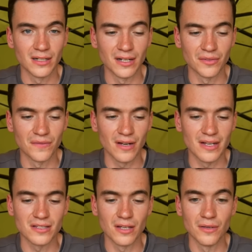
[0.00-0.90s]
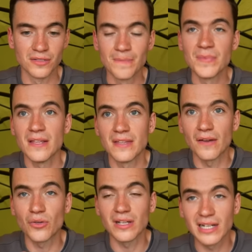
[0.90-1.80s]
I'd advise those. Then
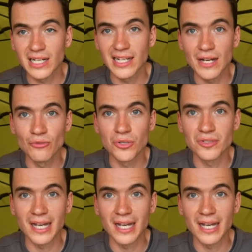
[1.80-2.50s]
I've got a clear route